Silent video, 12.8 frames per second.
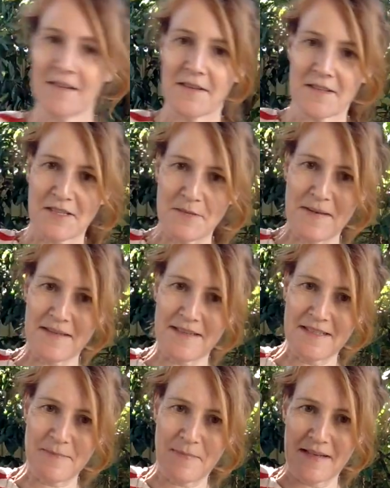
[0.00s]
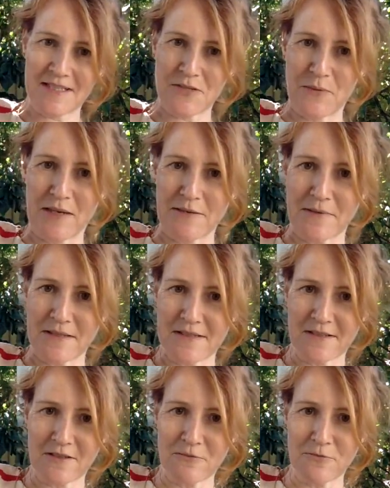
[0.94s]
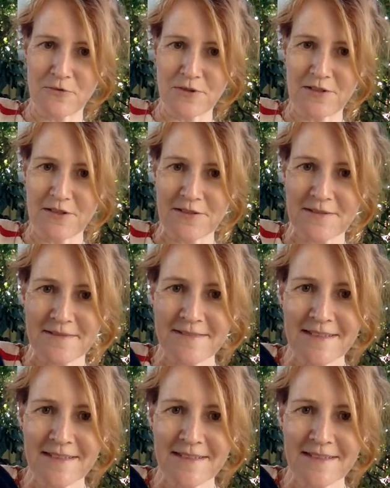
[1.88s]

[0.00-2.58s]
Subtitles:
Also made these black suede ones that got worn a lot.